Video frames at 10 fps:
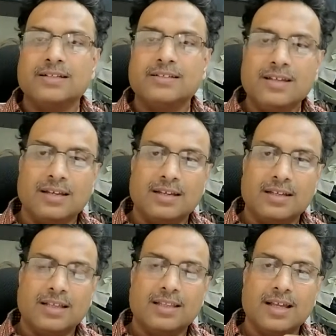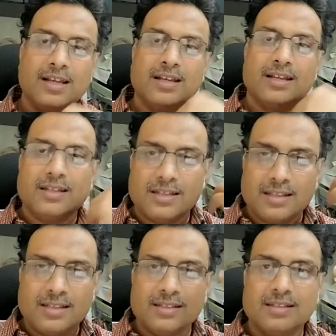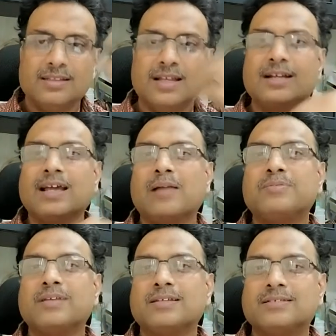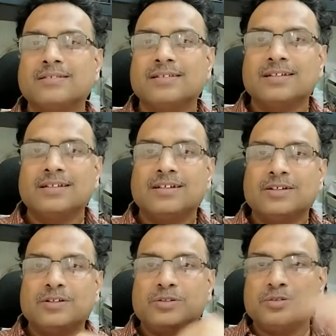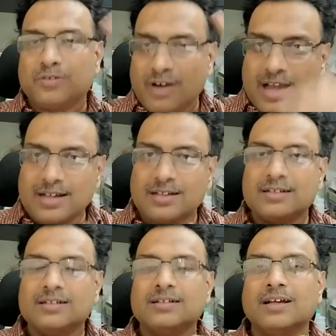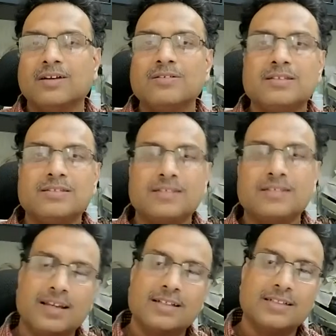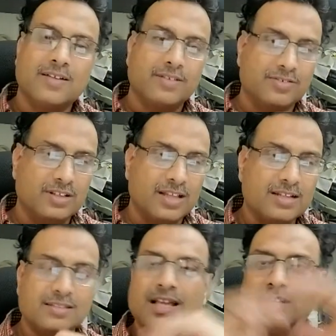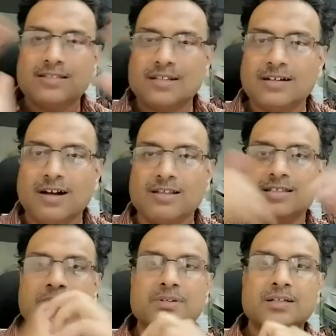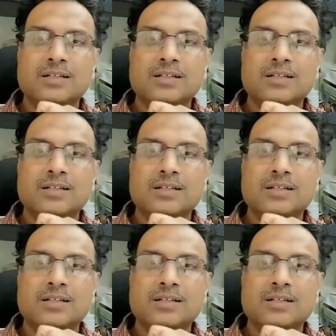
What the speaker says: gene, then that helps us to track, the segregation of the gene. That's the concept.